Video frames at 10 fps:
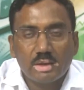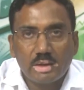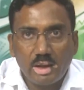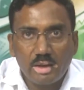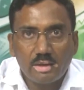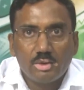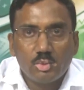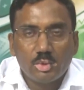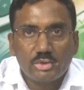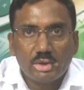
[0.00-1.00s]
crank
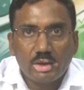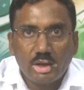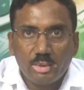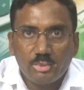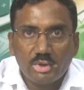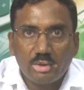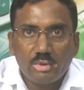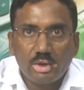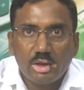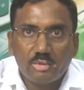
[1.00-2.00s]
towards the camshaft.
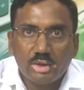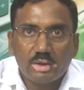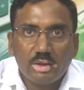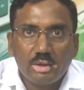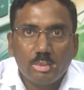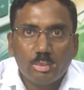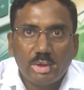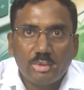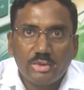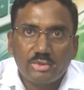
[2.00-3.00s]
After that
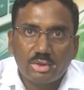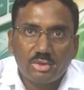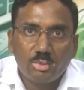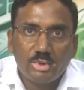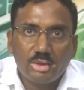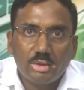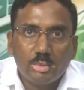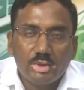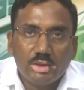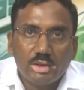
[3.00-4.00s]
power is transmitted
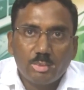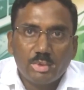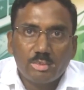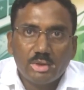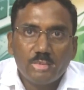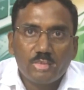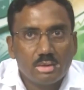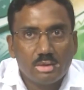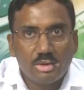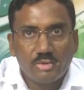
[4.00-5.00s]
with the help of the
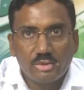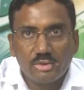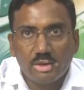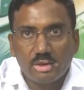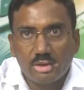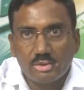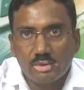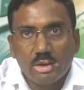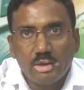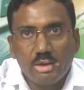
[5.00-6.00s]
differential gears,
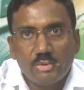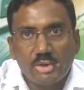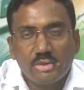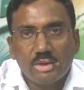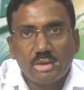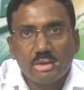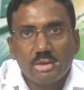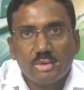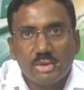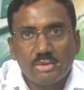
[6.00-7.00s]
and
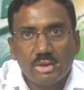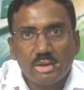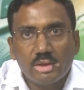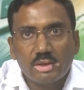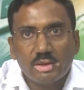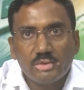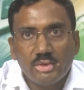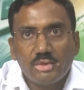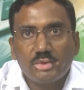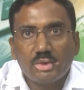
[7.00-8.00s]
differential gear
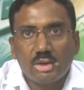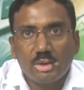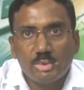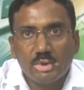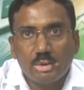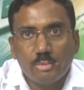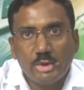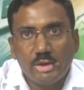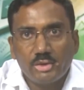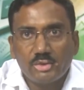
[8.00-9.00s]
consists of the
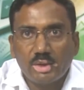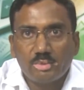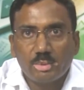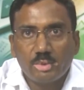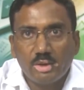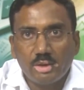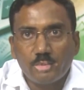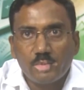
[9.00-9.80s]
various types of gear,